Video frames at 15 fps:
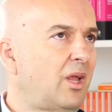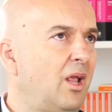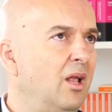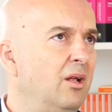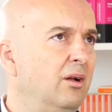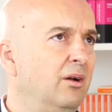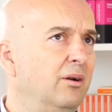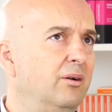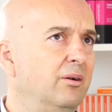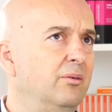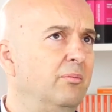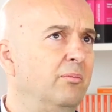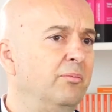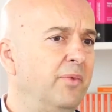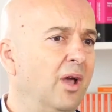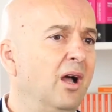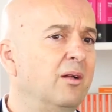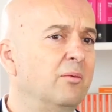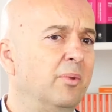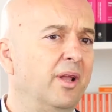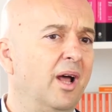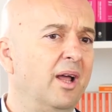Uh, yeah,
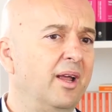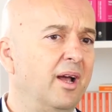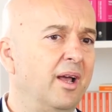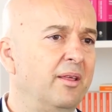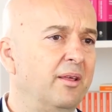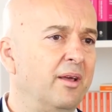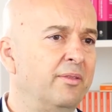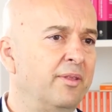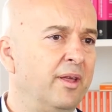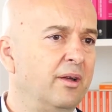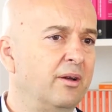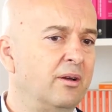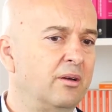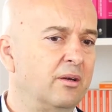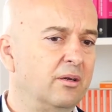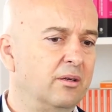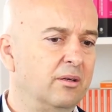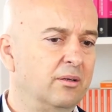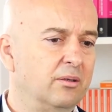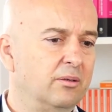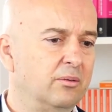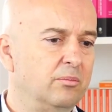but I, I, I think
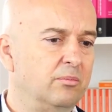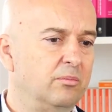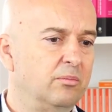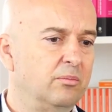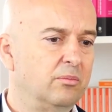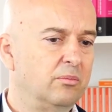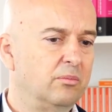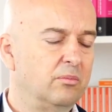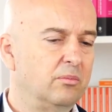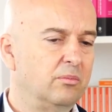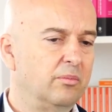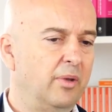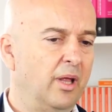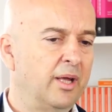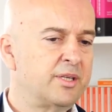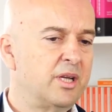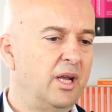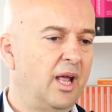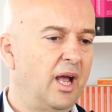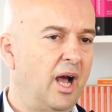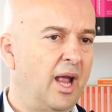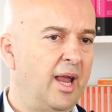uh, hmm,
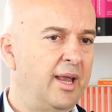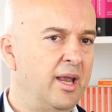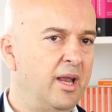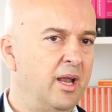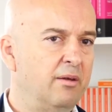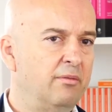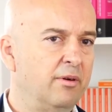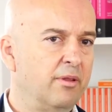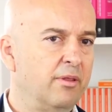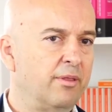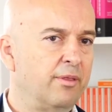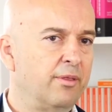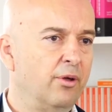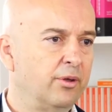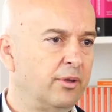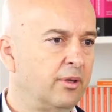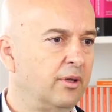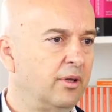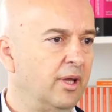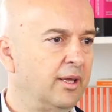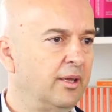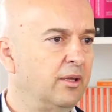actually I never thought
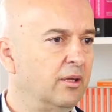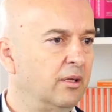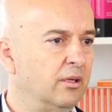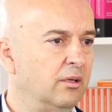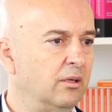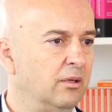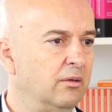that uh,